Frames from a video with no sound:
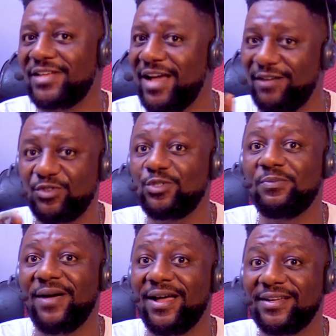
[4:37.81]
you now have to go to the
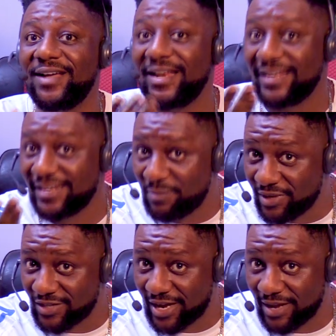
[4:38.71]
bank and then they
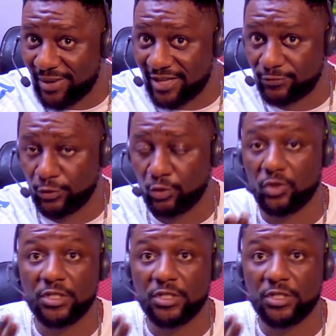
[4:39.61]
print your account balance for you.